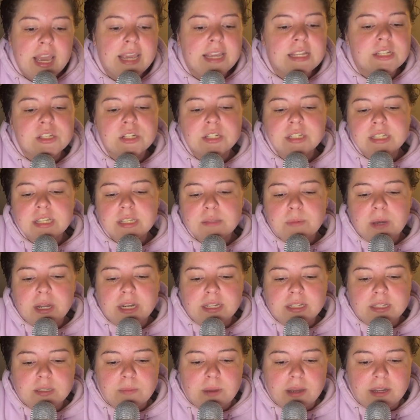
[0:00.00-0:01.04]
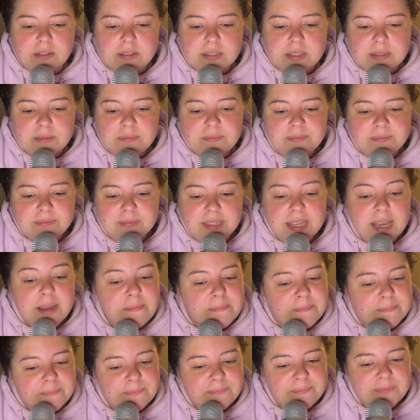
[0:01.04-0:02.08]
He turns his body and smiles.
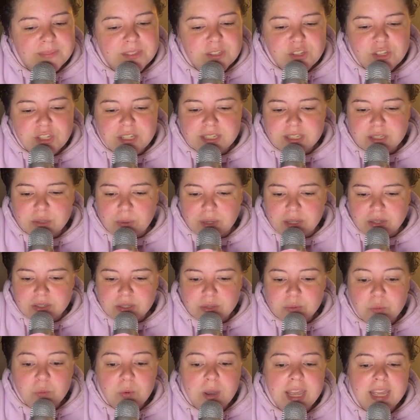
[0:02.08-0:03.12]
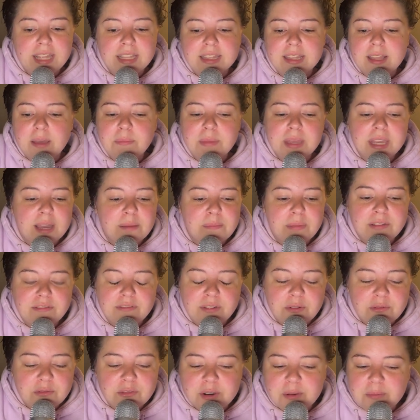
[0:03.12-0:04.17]
Yep. She squeals. Wait, let me get my
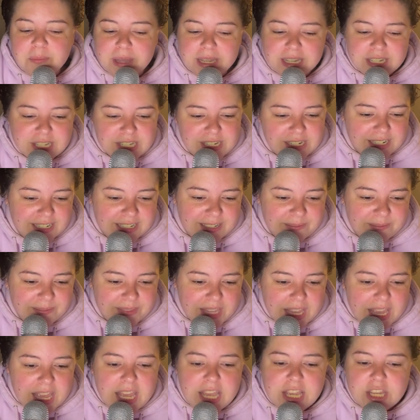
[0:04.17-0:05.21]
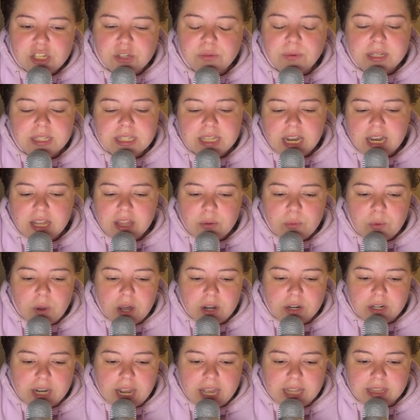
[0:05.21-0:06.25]
phone for a picture. She runs out of the
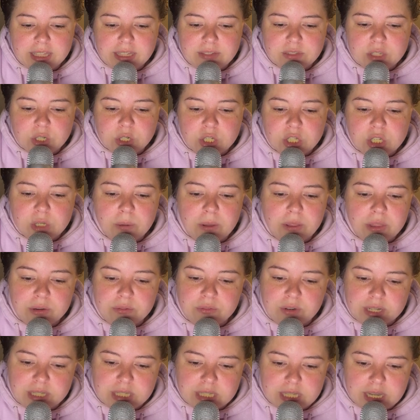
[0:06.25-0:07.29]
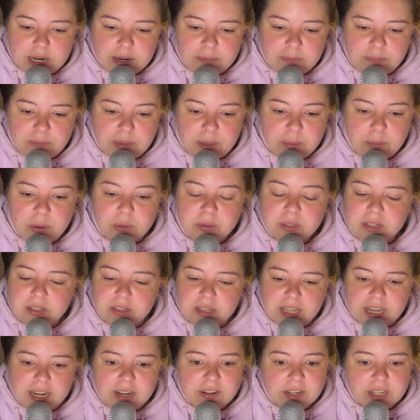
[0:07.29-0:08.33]
water and leaves her two other friends there. They both
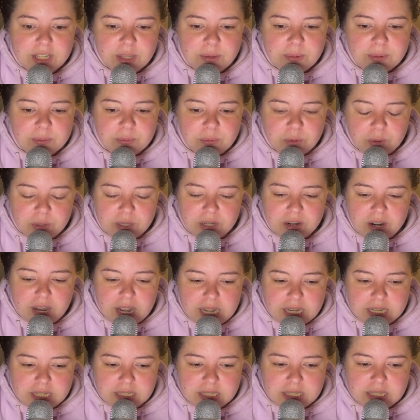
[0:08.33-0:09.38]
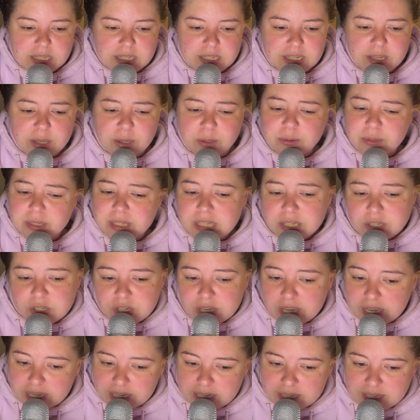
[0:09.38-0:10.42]
glare at you and roll your eyes. Who's the
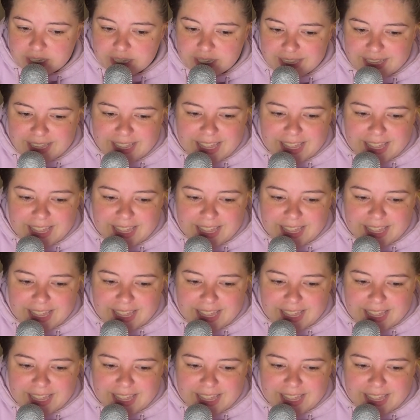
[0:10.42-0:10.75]
chick?